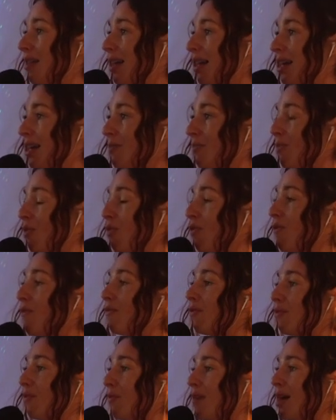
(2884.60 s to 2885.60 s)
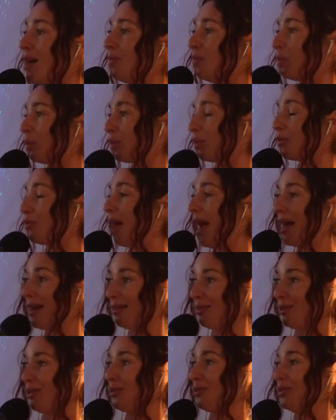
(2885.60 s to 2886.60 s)
I am overwhelmed with
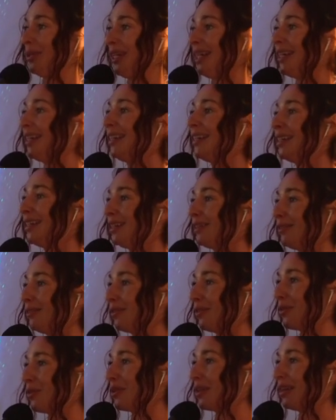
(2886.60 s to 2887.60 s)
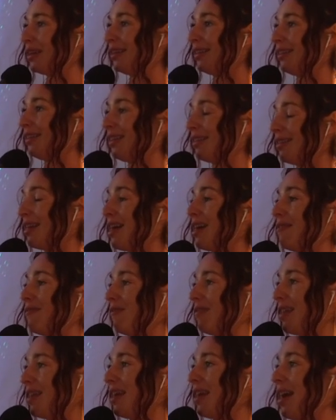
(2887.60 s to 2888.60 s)
gratitude for the
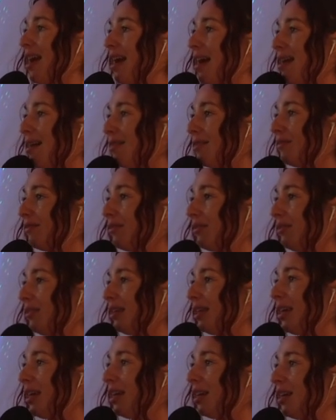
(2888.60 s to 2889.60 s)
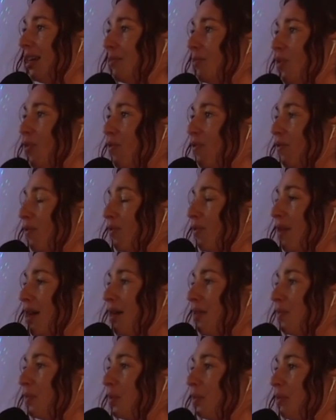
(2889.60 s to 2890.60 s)
life that I have, and I'm
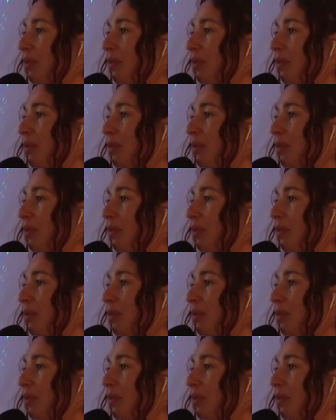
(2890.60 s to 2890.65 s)
overwhelmed